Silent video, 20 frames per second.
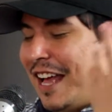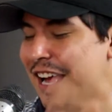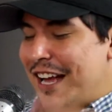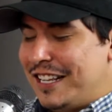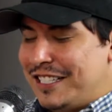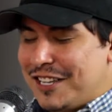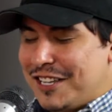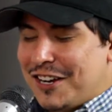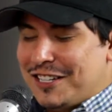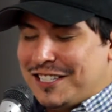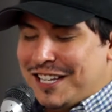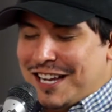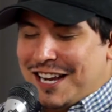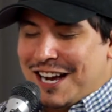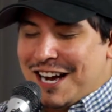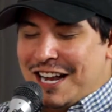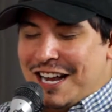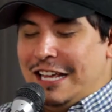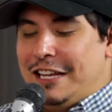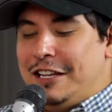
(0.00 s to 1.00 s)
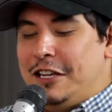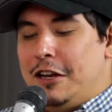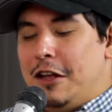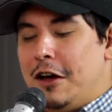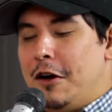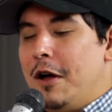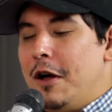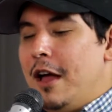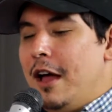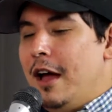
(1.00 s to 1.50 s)
that song's
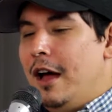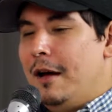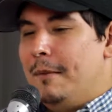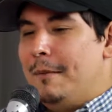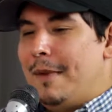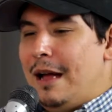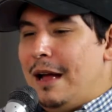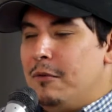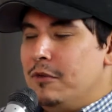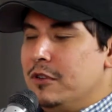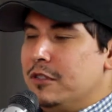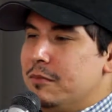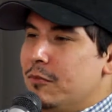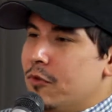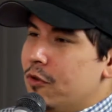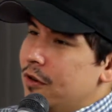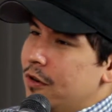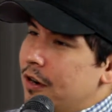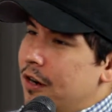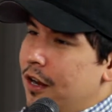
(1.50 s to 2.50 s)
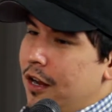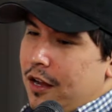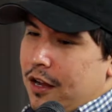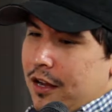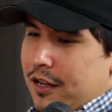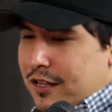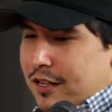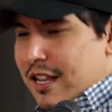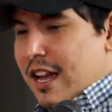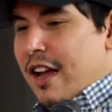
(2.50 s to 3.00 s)
iconic. Mine was more
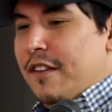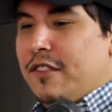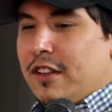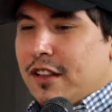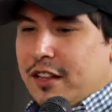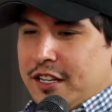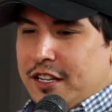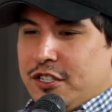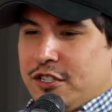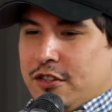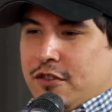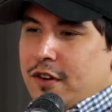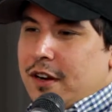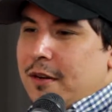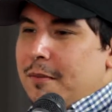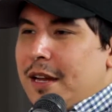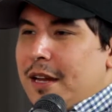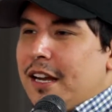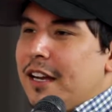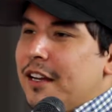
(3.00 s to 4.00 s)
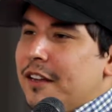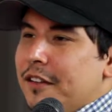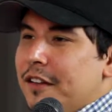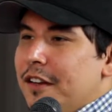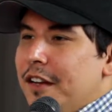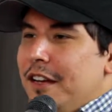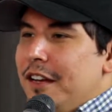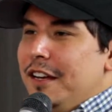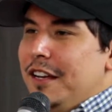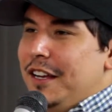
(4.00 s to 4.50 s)
definitely screaming
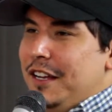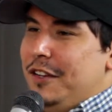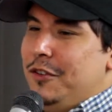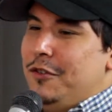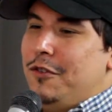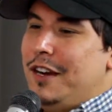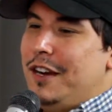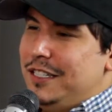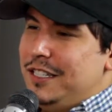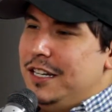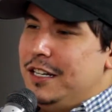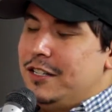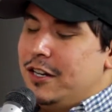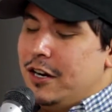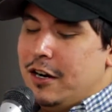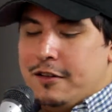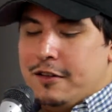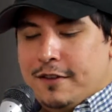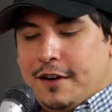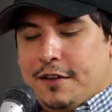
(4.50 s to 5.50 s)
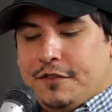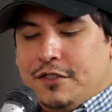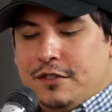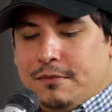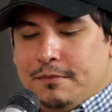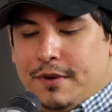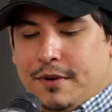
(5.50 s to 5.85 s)
and crazy guitar riffs.